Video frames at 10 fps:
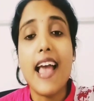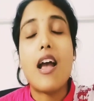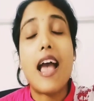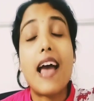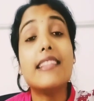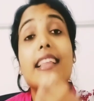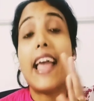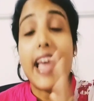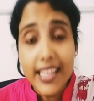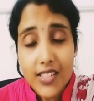And the
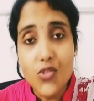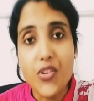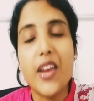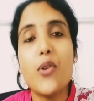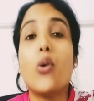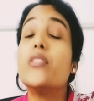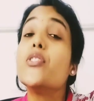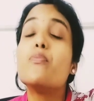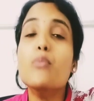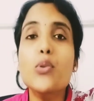S strain or the
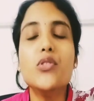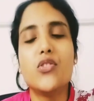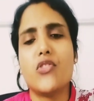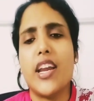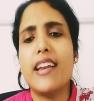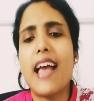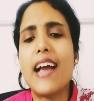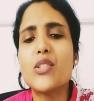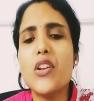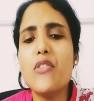smooth strain
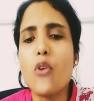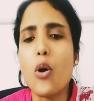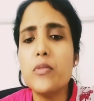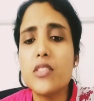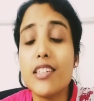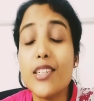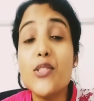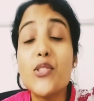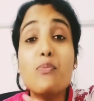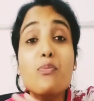actually formed certain
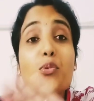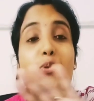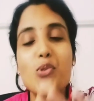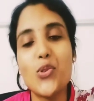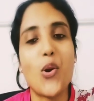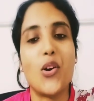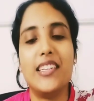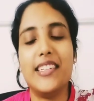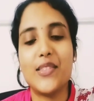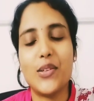smooth
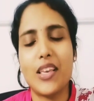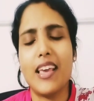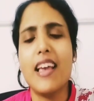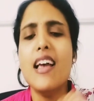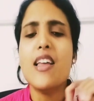colonies. Okay.